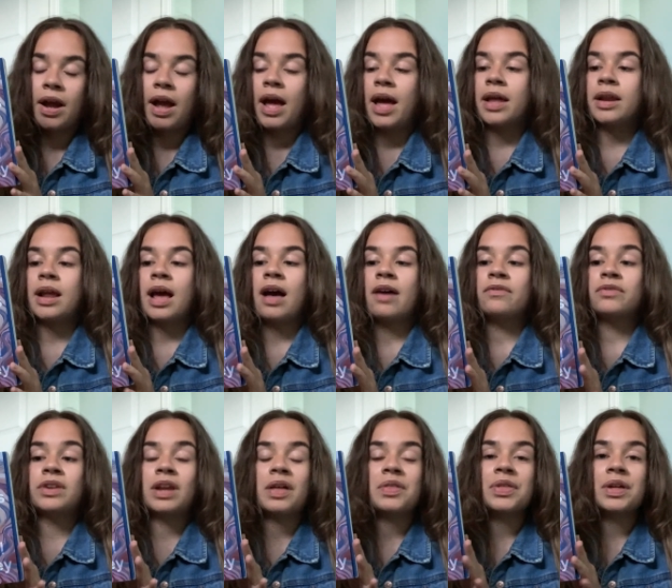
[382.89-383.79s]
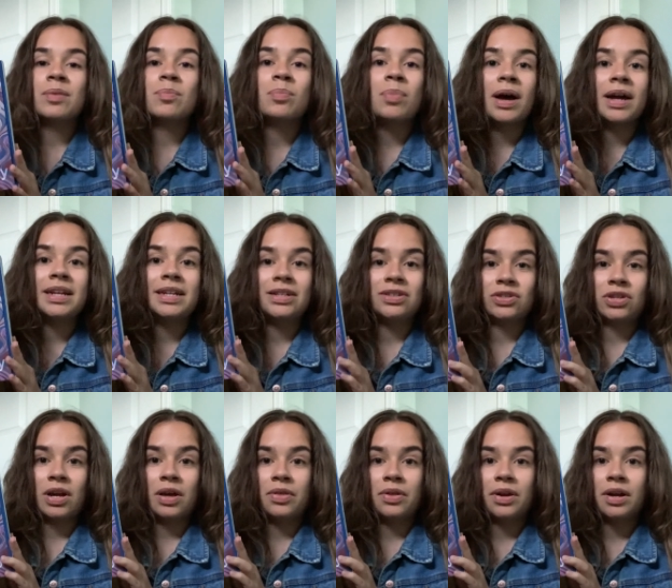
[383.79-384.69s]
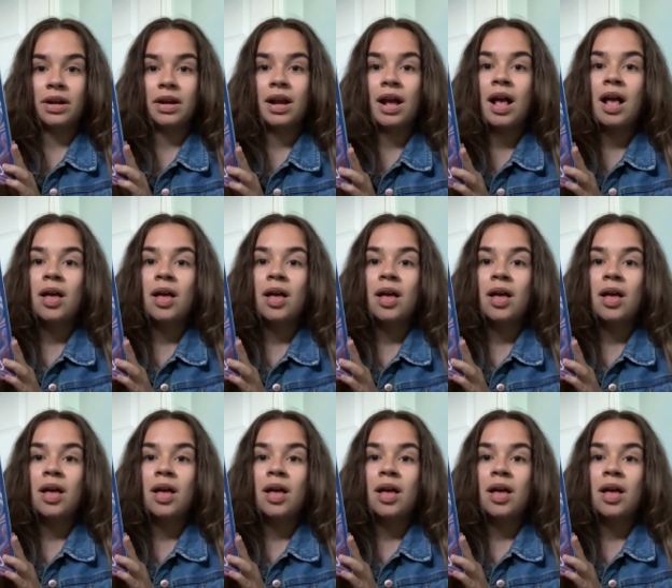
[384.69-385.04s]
and have nothing but each other,